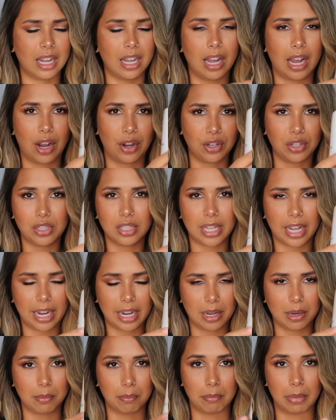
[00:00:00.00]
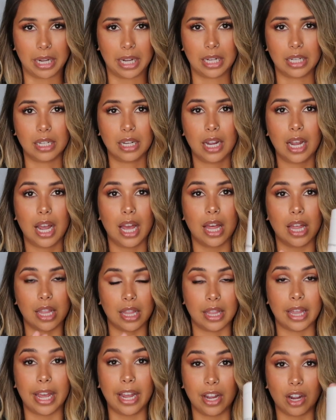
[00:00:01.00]
how you say it, but
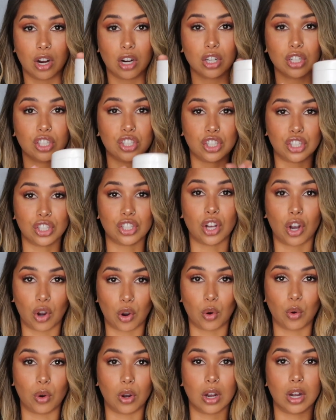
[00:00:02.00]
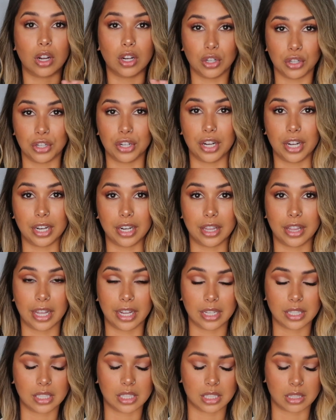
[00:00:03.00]
they are so good.
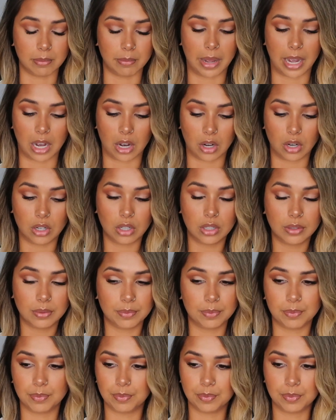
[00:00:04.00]
They smell,